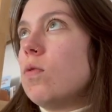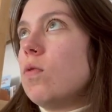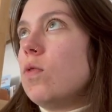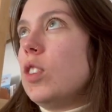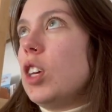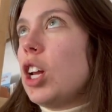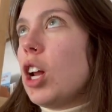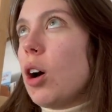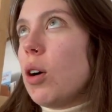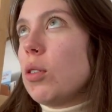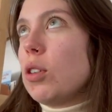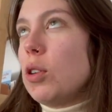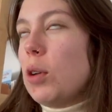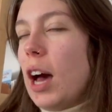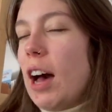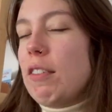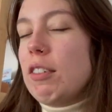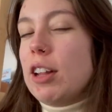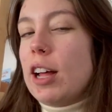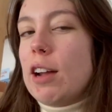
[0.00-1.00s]
you know, you
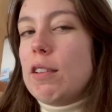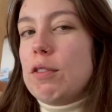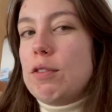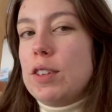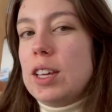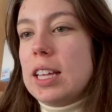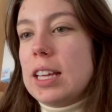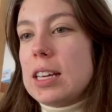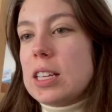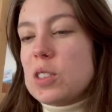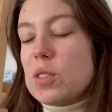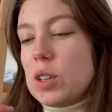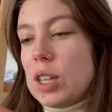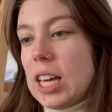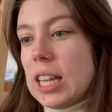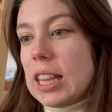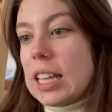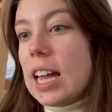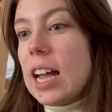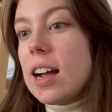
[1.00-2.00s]
have a lot of feelings for
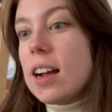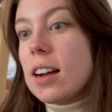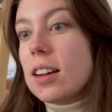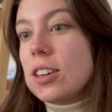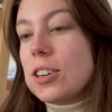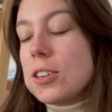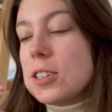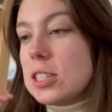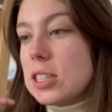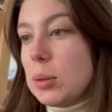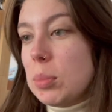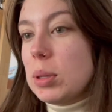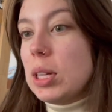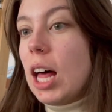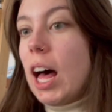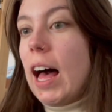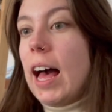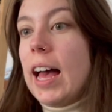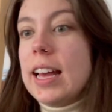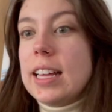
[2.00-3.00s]
like the characters and the
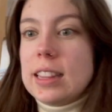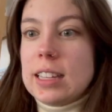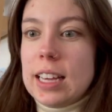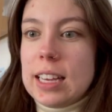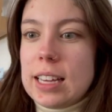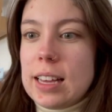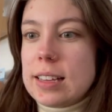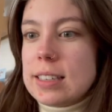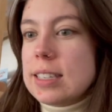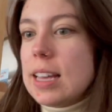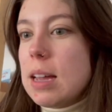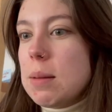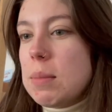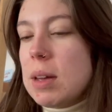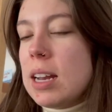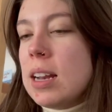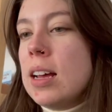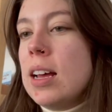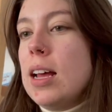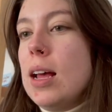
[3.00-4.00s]
plot and like
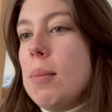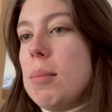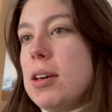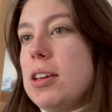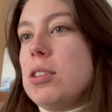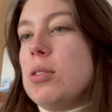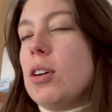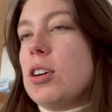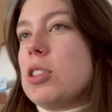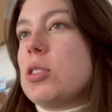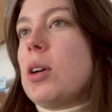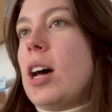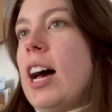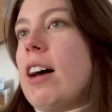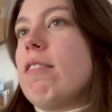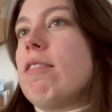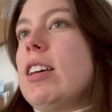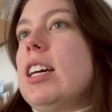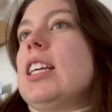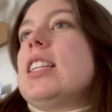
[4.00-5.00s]
excitement, but then you also
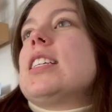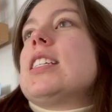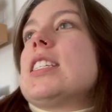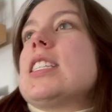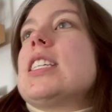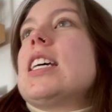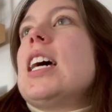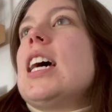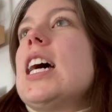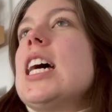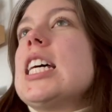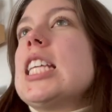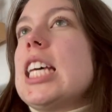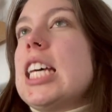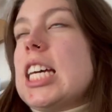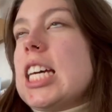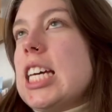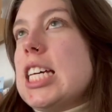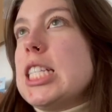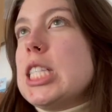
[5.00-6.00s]
have like this
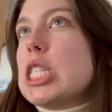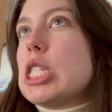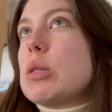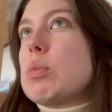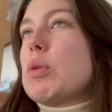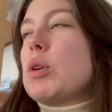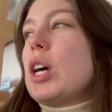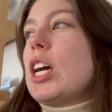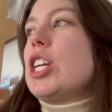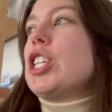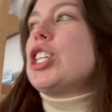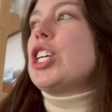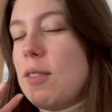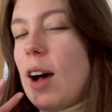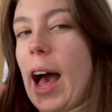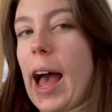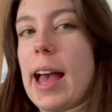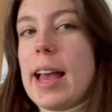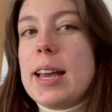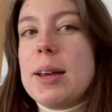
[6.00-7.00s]
like inspiration.
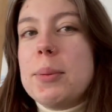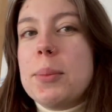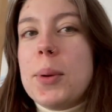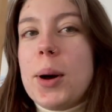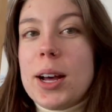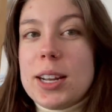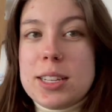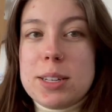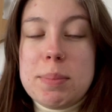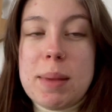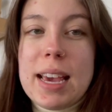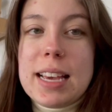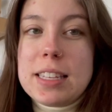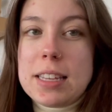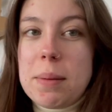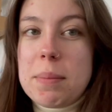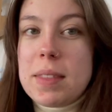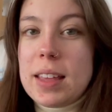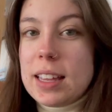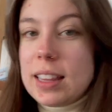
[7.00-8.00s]
I want to make
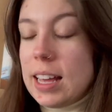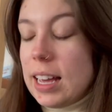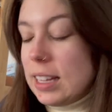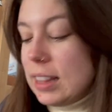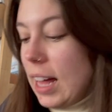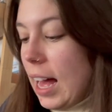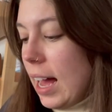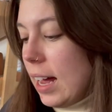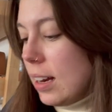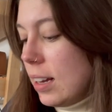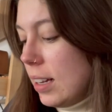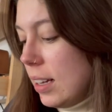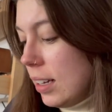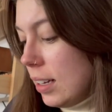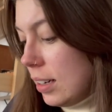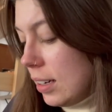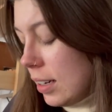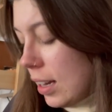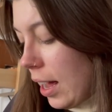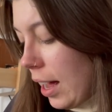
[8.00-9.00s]
something like that.
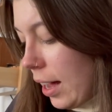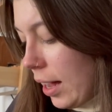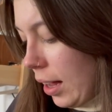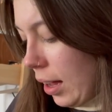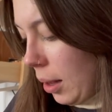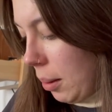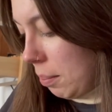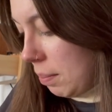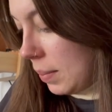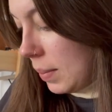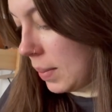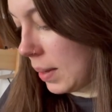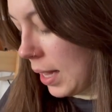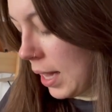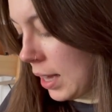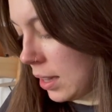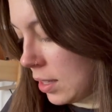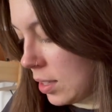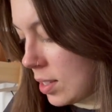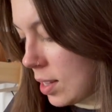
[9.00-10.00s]

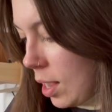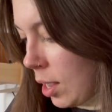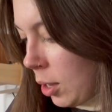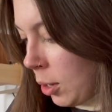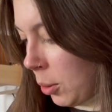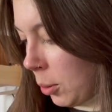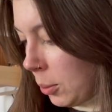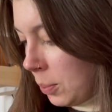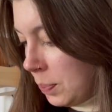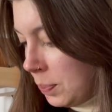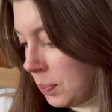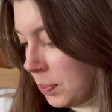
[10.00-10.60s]
And so,